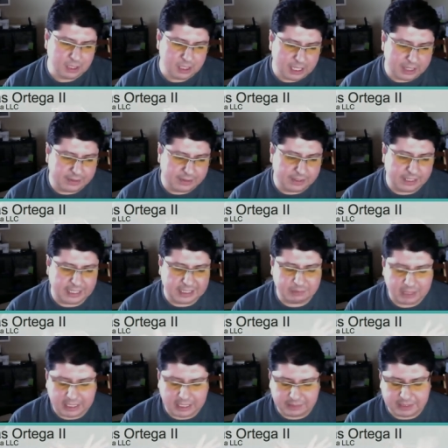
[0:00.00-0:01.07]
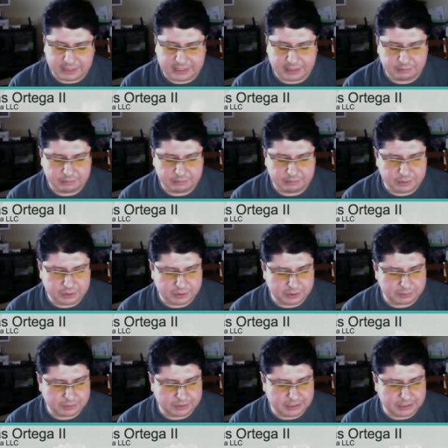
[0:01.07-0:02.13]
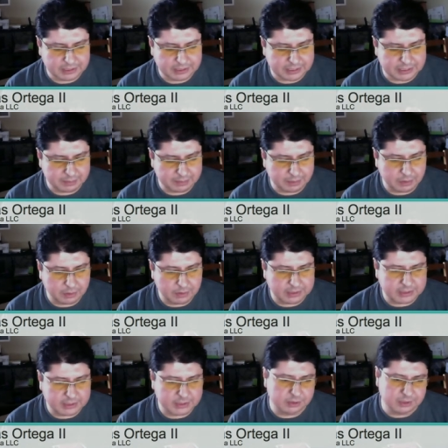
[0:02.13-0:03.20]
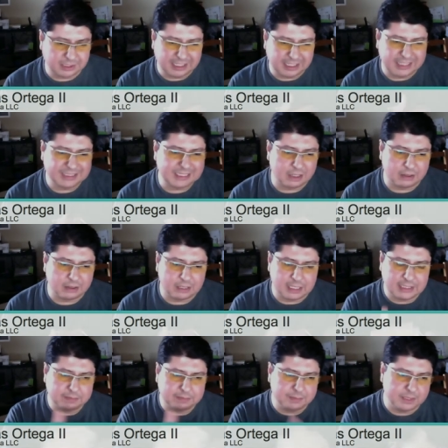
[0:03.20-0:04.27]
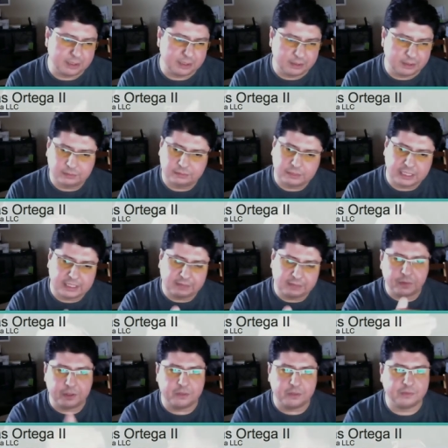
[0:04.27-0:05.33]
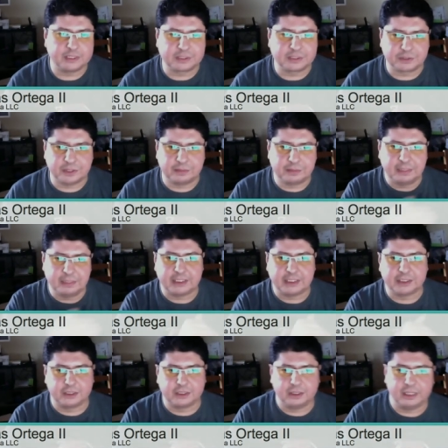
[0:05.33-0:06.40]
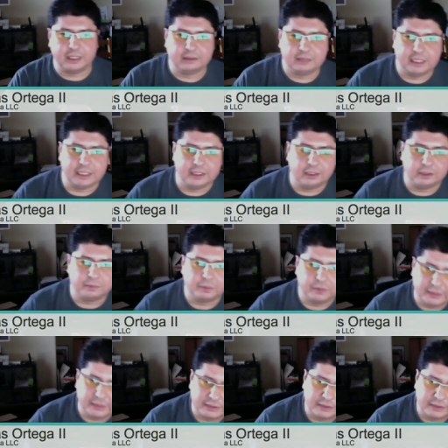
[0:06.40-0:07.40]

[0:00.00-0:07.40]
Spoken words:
and then I wind up usually presenting the demo. And so the last hour I spend kind of going over the script and making sure I hit all the points.